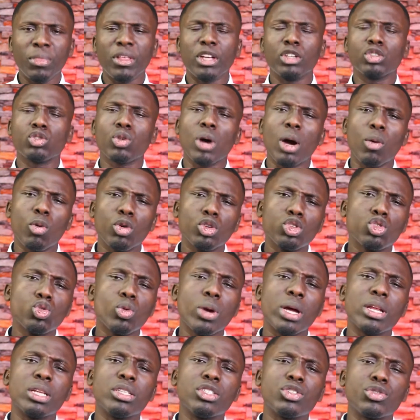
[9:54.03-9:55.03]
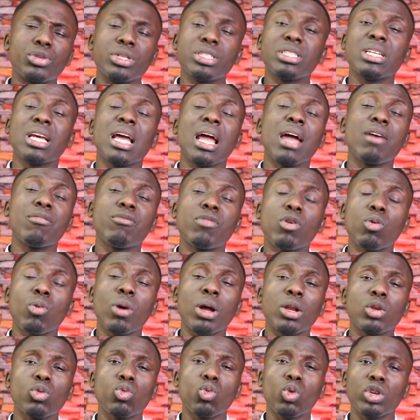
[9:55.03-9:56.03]
And so I want to entreat
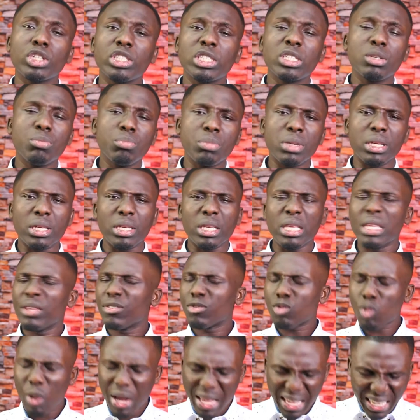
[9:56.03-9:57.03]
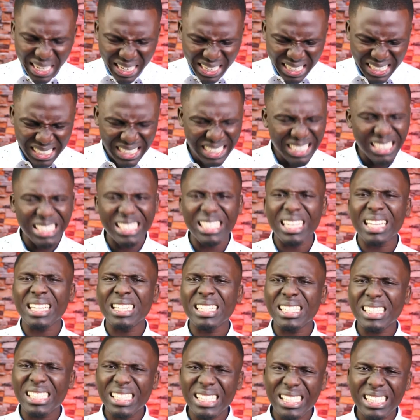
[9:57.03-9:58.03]
everyone watching me. If you are a
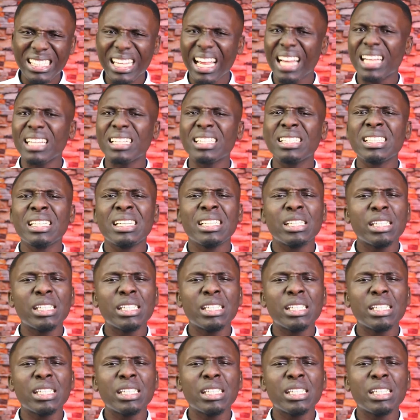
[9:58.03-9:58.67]
Christian, stand